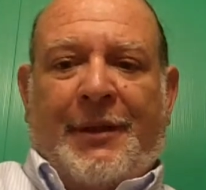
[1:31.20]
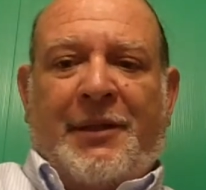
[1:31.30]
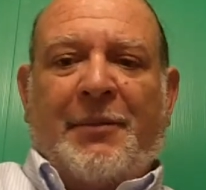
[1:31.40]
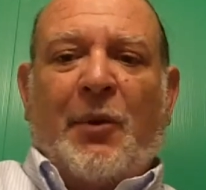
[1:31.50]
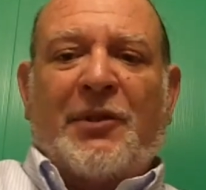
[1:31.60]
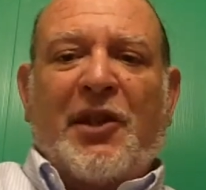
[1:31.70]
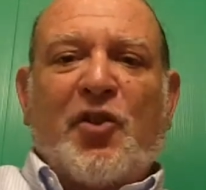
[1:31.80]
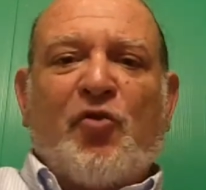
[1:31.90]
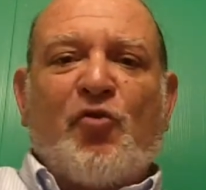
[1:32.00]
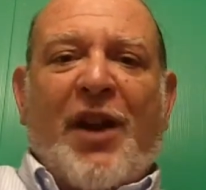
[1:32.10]
It is the most
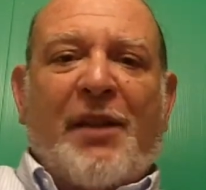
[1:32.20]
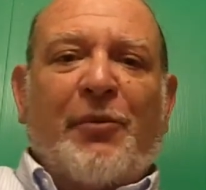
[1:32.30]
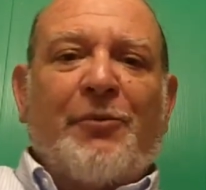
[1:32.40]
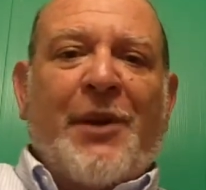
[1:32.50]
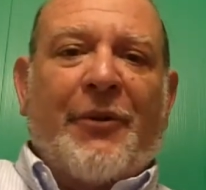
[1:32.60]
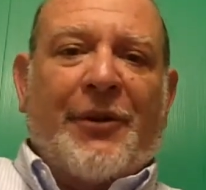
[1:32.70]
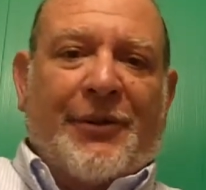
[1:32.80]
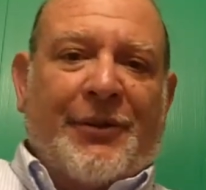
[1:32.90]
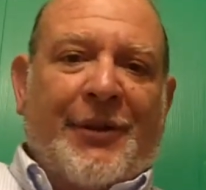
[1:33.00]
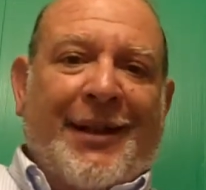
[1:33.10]
incredible
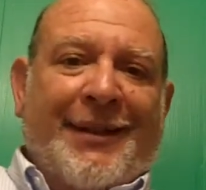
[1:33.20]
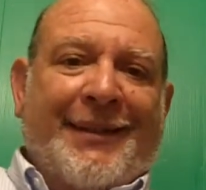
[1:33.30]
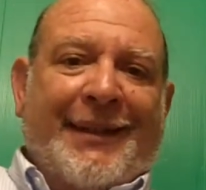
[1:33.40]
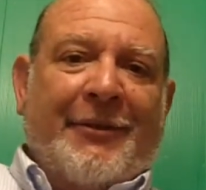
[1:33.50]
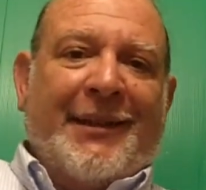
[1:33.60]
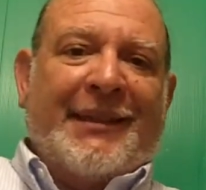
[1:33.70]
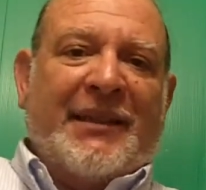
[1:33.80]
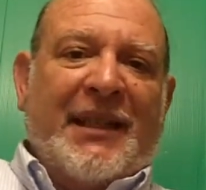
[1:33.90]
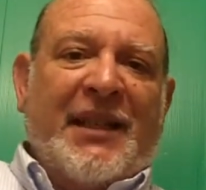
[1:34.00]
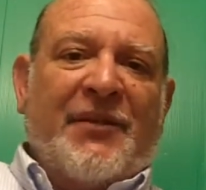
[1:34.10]
miracle that there
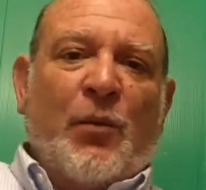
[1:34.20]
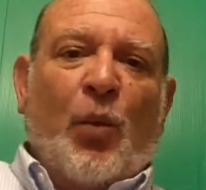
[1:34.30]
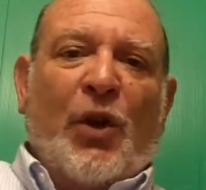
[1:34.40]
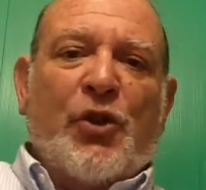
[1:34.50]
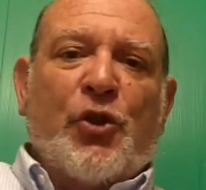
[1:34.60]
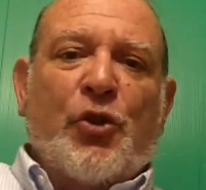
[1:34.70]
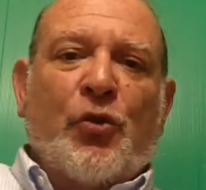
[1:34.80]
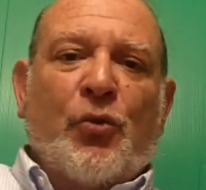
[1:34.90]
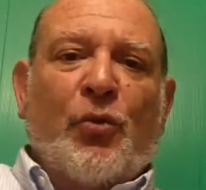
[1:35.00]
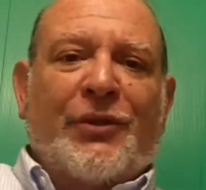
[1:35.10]
is even one
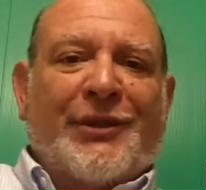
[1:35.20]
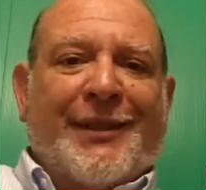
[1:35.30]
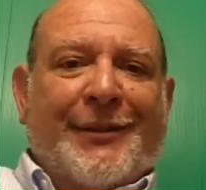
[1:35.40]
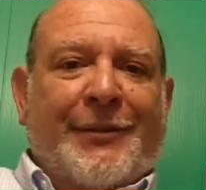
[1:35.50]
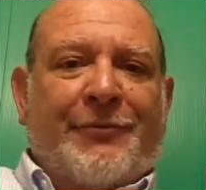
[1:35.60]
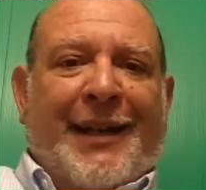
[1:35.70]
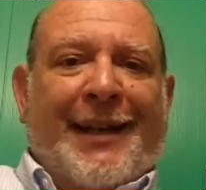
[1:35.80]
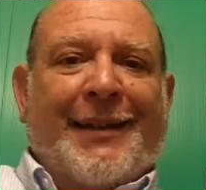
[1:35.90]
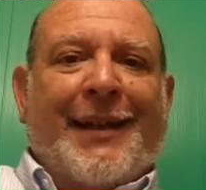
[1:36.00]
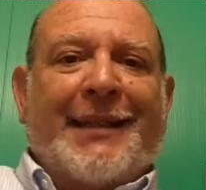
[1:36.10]
Jew still
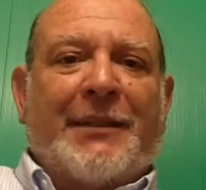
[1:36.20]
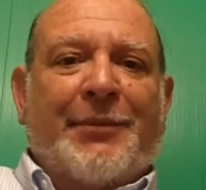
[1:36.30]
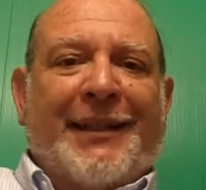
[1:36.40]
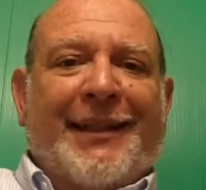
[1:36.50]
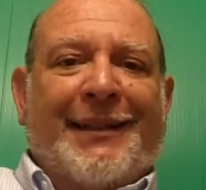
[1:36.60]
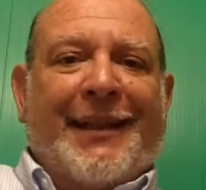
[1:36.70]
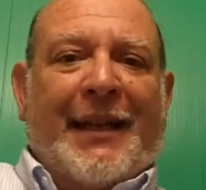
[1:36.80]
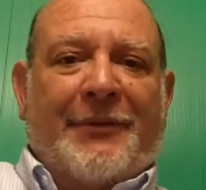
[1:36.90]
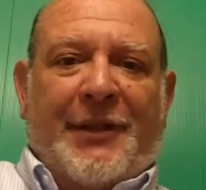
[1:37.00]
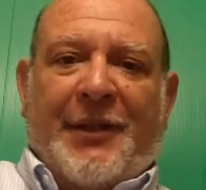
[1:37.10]
recognizably
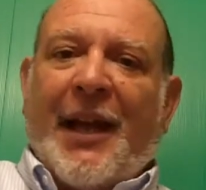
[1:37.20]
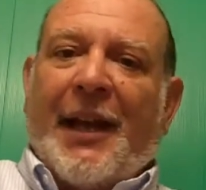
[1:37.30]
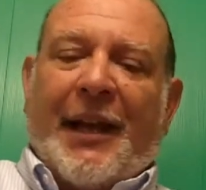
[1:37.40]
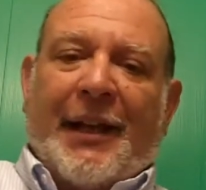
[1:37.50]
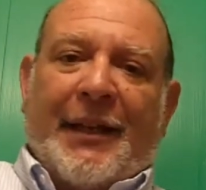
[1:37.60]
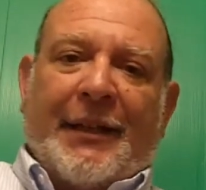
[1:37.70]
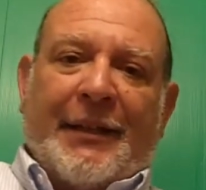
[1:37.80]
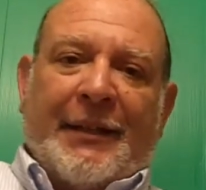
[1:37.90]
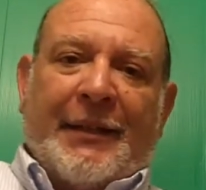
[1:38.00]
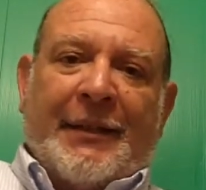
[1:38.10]
alive today.
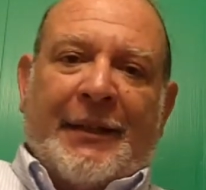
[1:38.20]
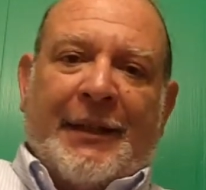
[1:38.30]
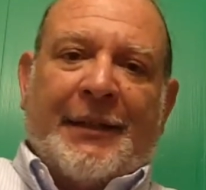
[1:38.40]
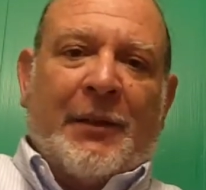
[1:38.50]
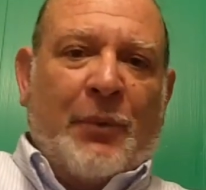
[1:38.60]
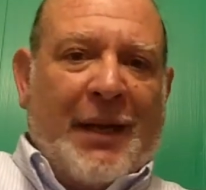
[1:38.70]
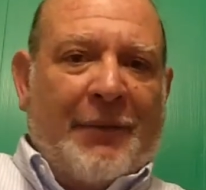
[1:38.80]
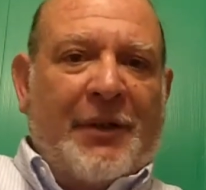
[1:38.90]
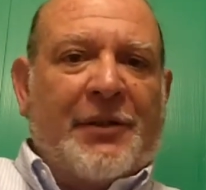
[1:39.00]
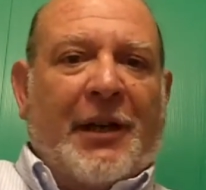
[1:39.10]
And yet we
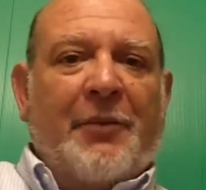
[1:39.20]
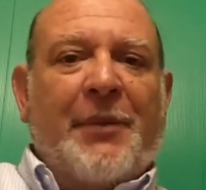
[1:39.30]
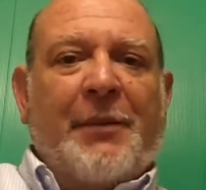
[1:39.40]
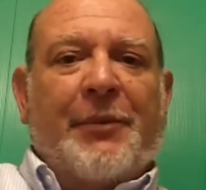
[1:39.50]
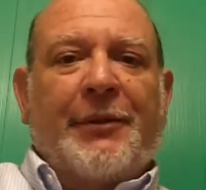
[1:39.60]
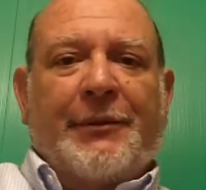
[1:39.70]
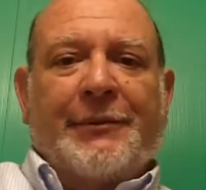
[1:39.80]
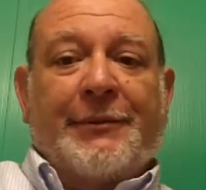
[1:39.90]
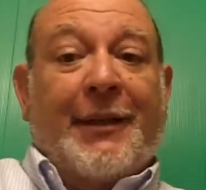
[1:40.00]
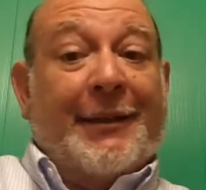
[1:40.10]
have an entire
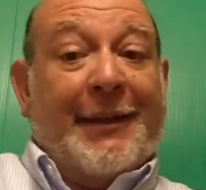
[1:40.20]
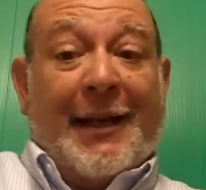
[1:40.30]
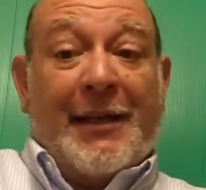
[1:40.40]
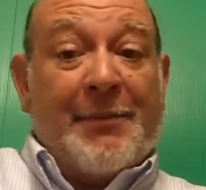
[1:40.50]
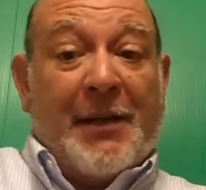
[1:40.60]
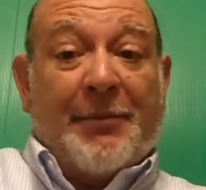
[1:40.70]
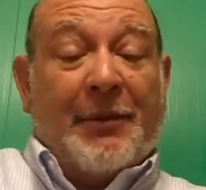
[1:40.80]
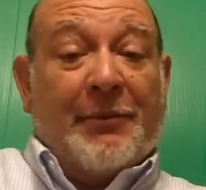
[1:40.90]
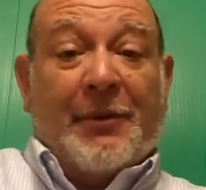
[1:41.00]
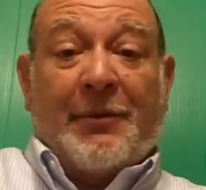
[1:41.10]
people, a tiny
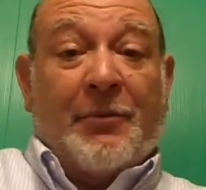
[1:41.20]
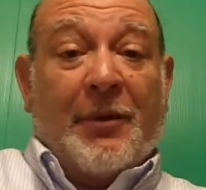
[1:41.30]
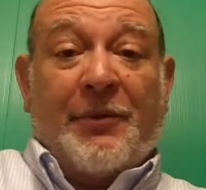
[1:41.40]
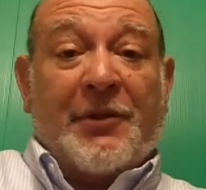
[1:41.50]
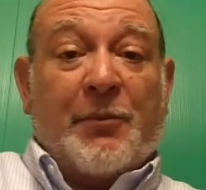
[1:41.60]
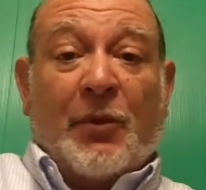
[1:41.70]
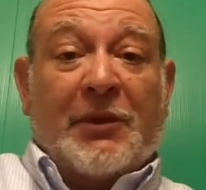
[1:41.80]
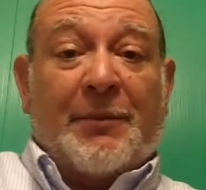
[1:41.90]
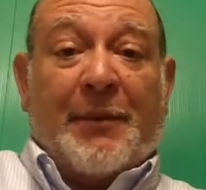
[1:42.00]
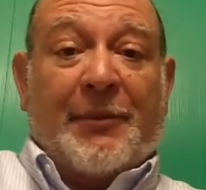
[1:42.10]
people, we're one of the
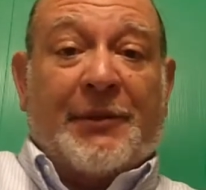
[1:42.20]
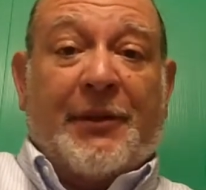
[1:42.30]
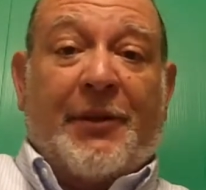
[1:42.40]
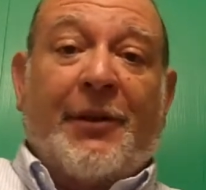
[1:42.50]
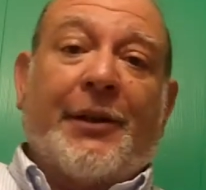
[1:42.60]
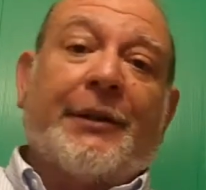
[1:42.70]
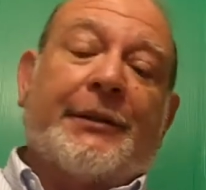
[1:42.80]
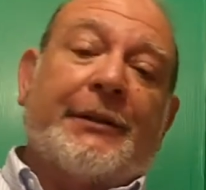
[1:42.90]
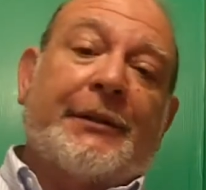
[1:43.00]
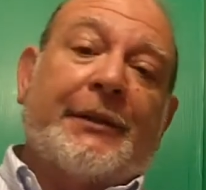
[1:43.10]
smallest peoples there are,